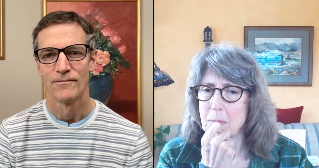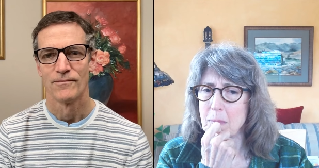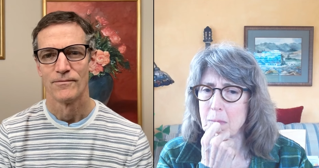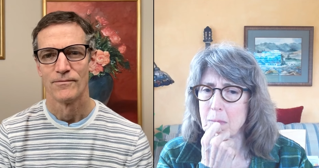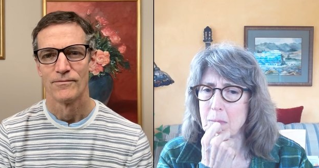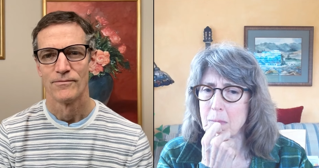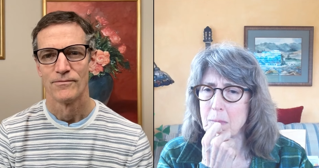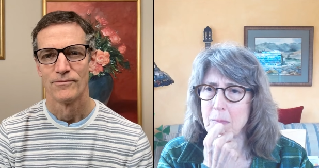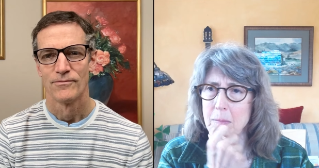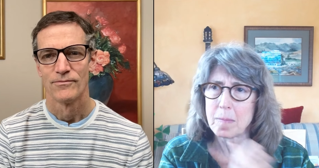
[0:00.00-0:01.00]

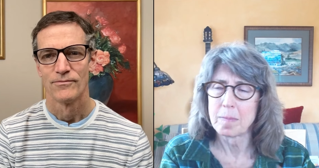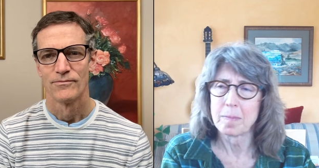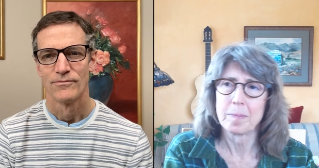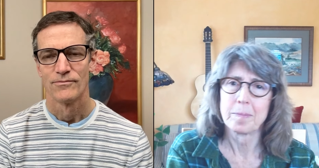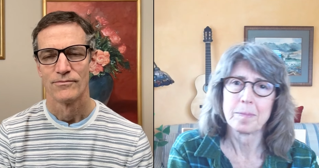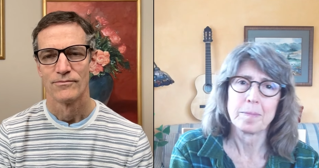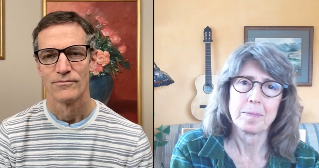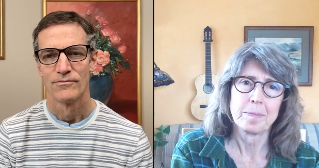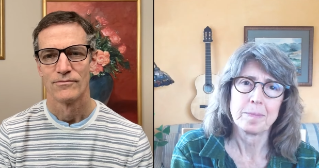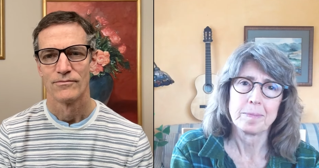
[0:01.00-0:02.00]

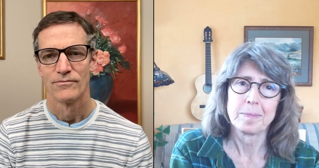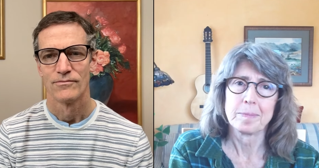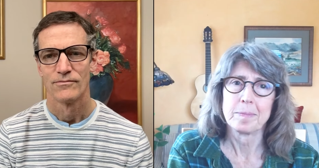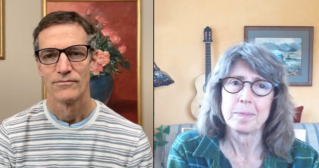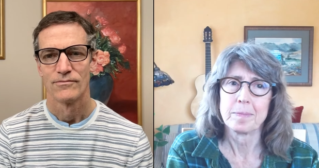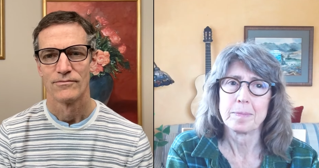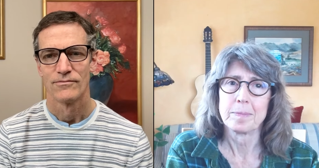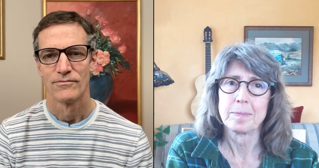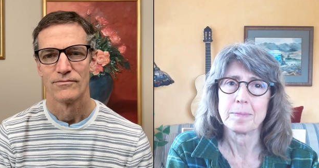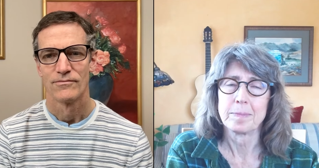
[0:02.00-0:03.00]

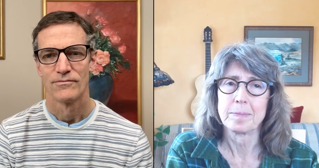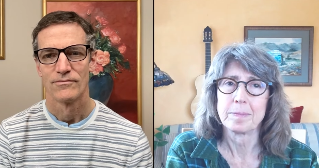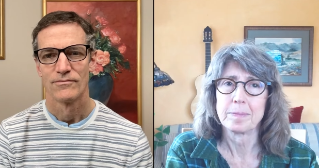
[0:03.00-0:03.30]
(silence)